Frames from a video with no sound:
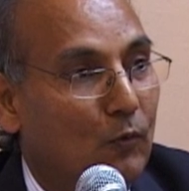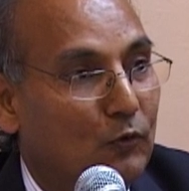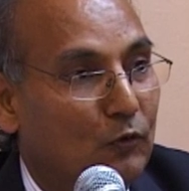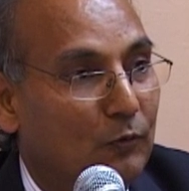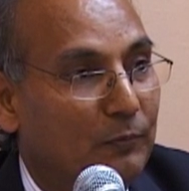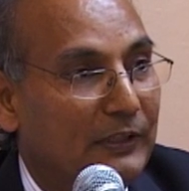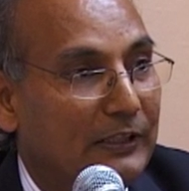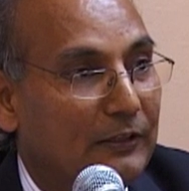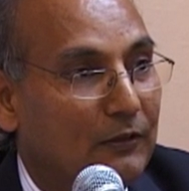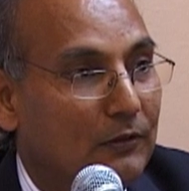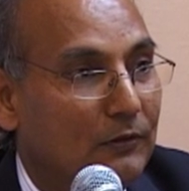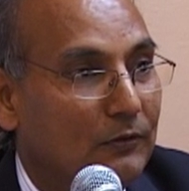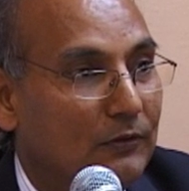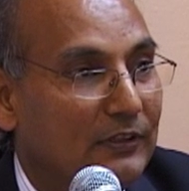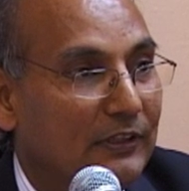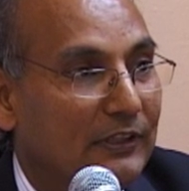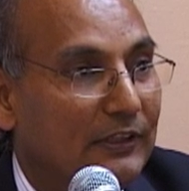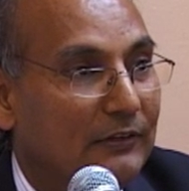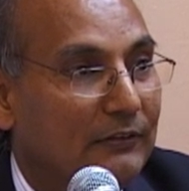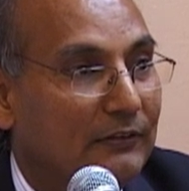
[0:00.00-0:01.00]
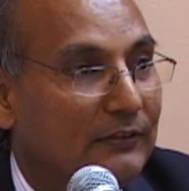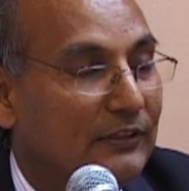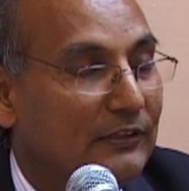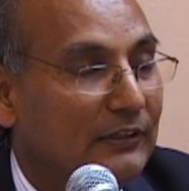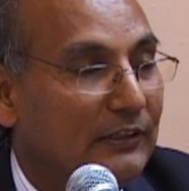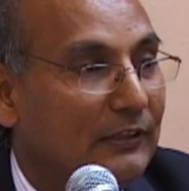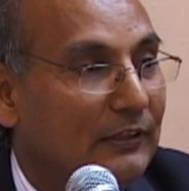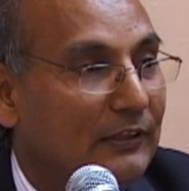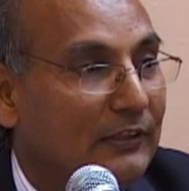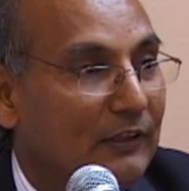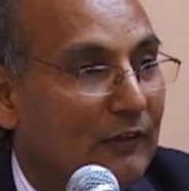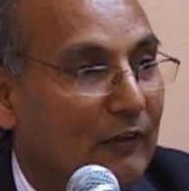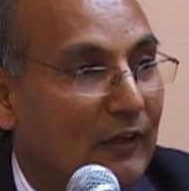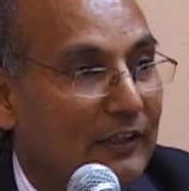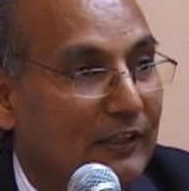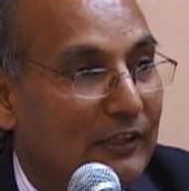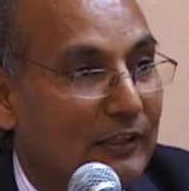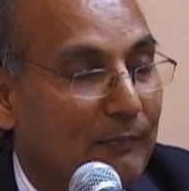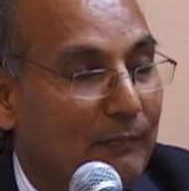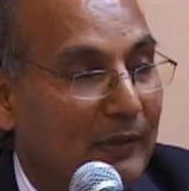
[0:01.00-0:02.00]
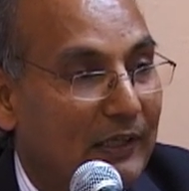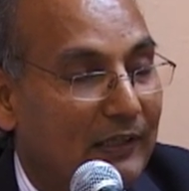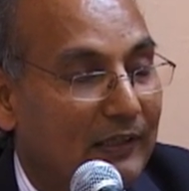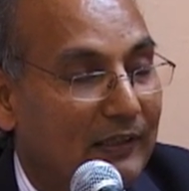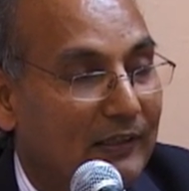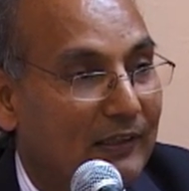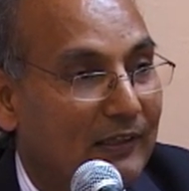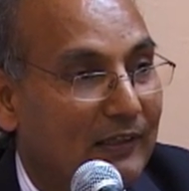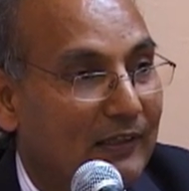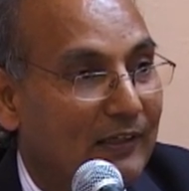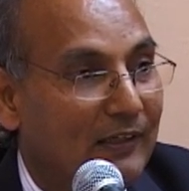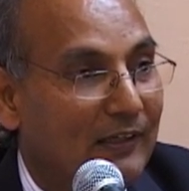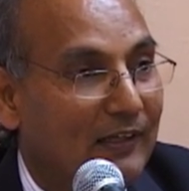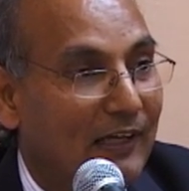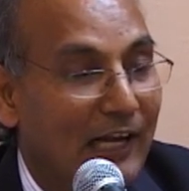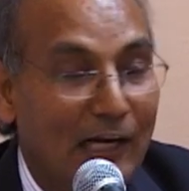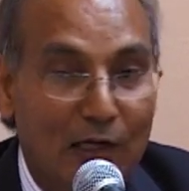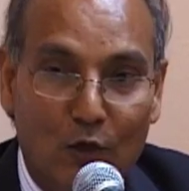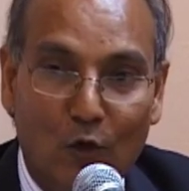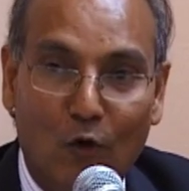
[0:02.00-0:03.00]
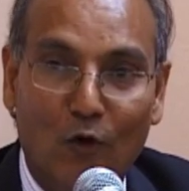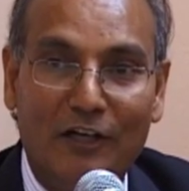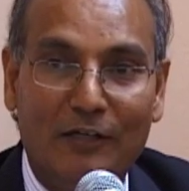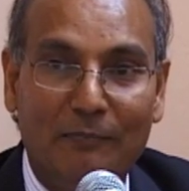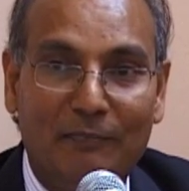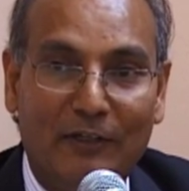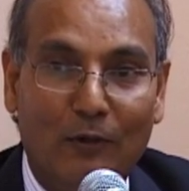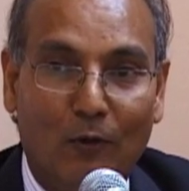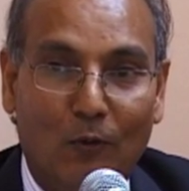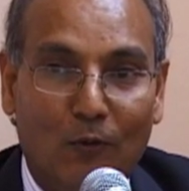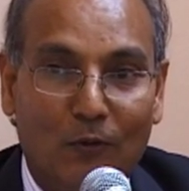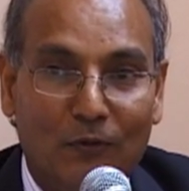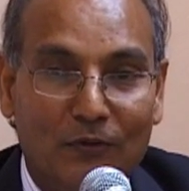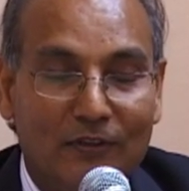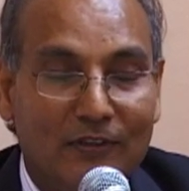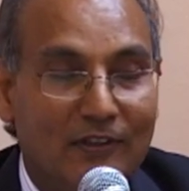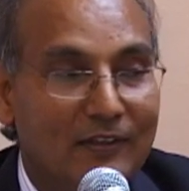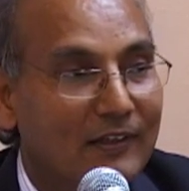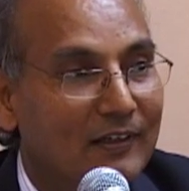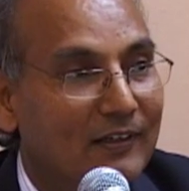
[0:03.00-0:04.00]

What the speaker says: ought to be included into the Single Equality Bill. And lo and behold,